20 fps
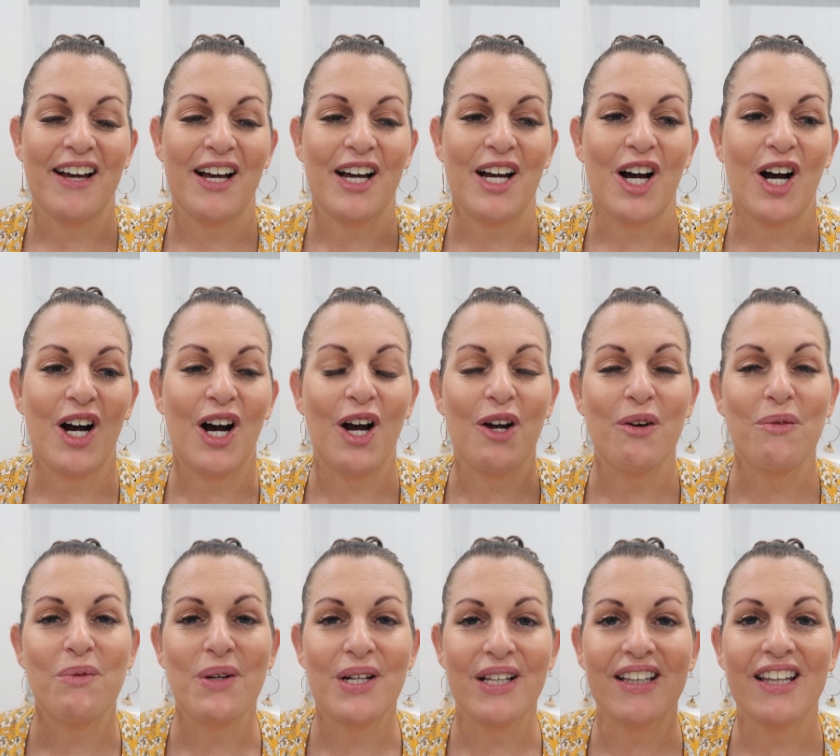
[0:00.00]
uh, i
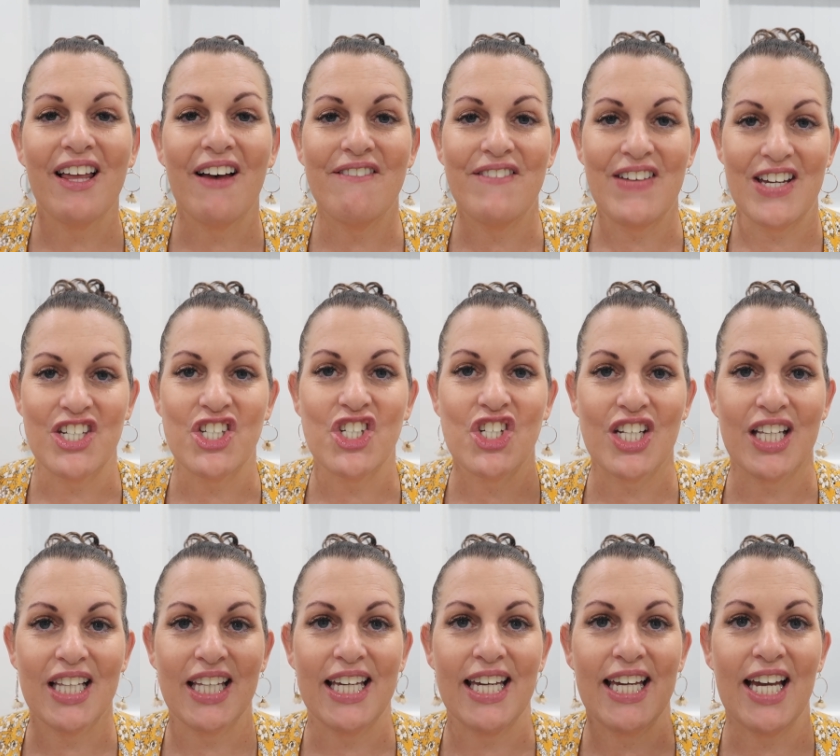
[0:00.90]
will
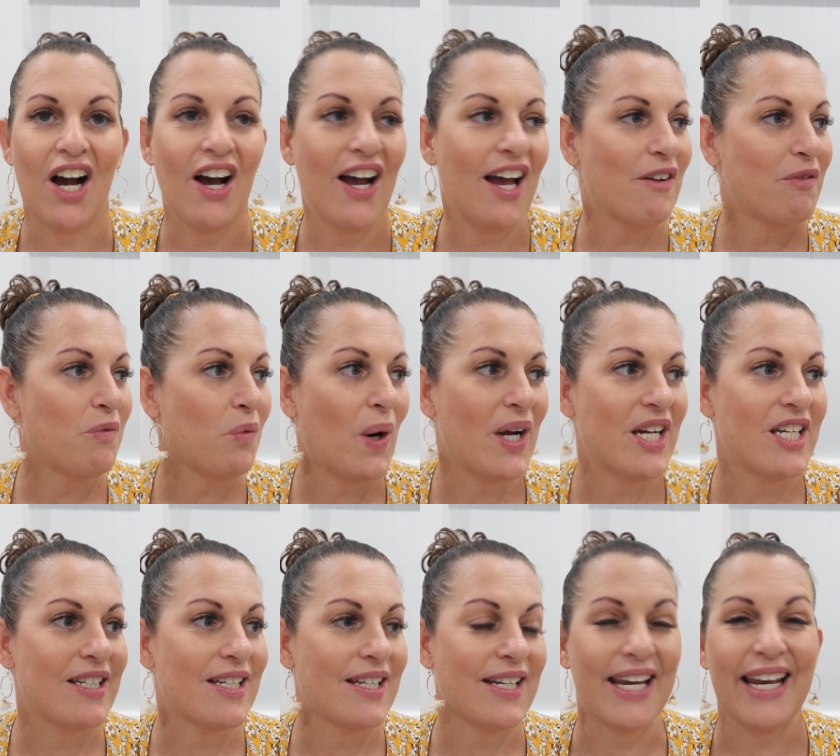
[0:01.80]
eventually i have
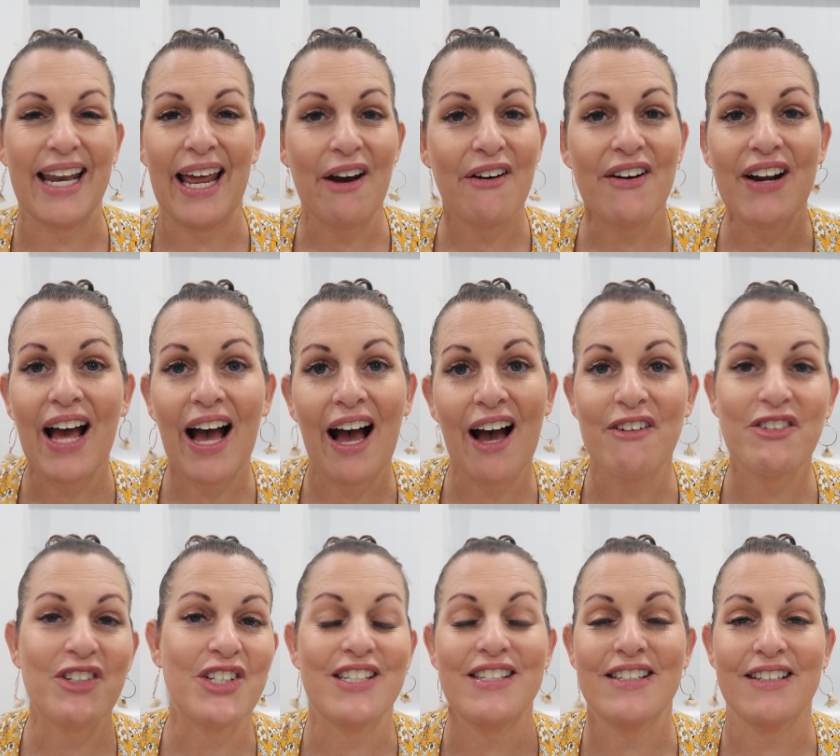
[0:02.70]
waited an hour and a
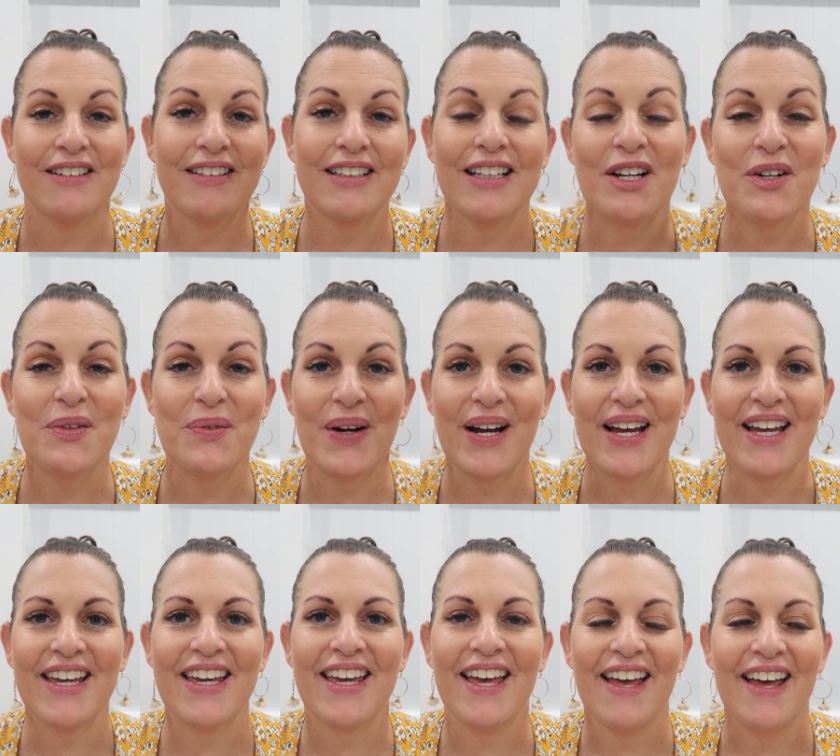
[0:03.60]
half she's still not
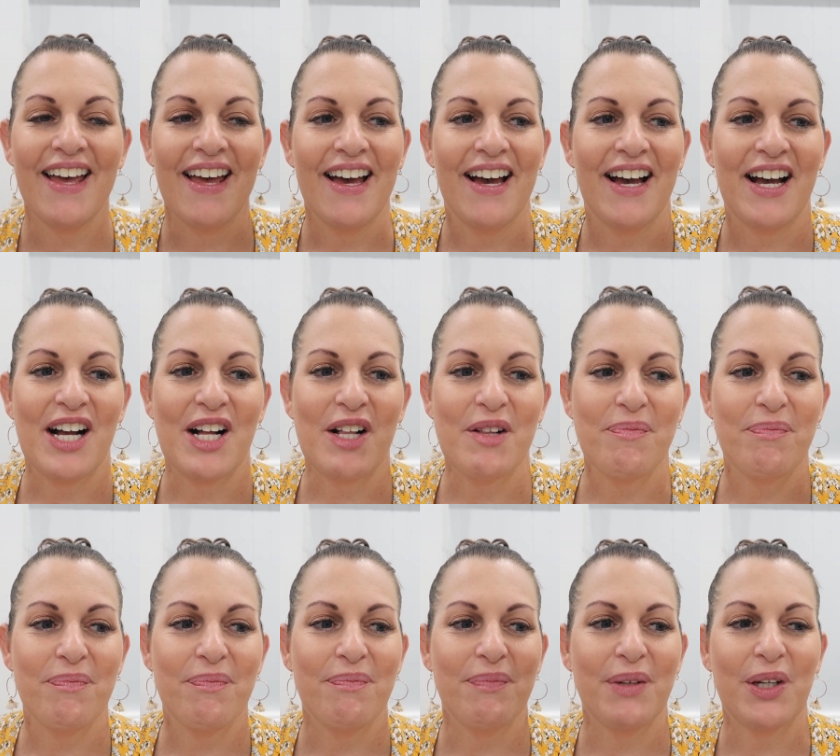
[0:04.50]
awake um,